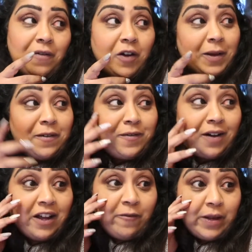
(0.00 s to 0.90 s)
We've got about
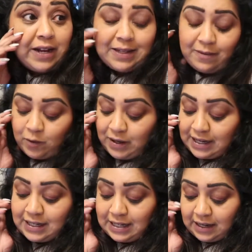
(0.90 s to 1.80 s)
5 minutes before we
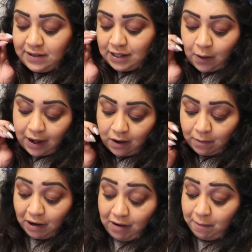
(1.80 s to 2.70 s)
need to leave to go
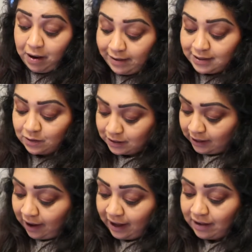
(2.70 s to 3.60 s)
out, and my grandparents are
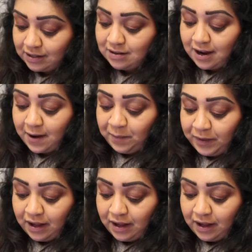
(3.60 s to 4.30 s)
also going out tonight,